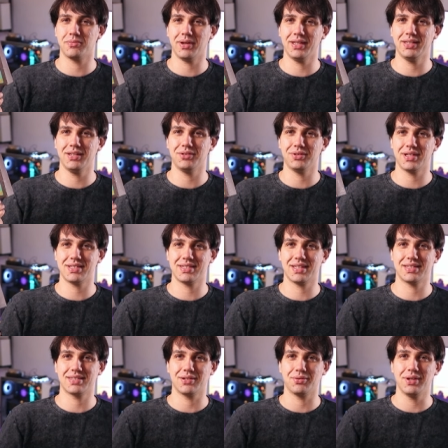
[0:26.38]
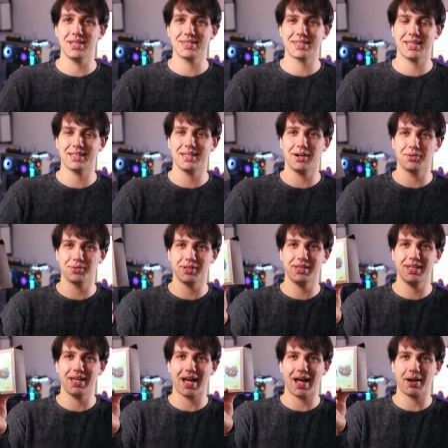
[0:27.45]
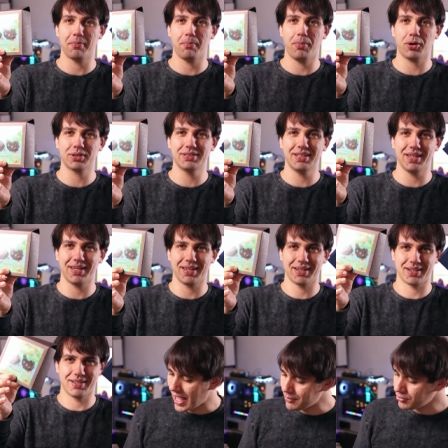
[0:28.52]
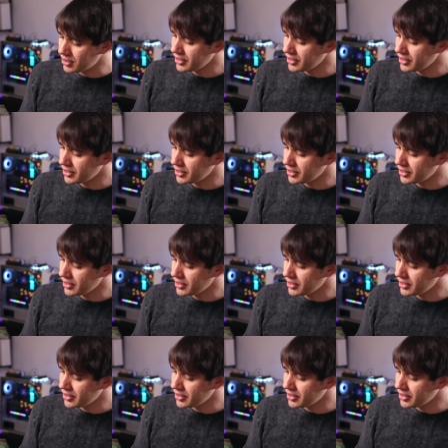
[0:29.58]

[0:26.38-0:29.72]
made in U S A. So let's get down with the unboxing. I'm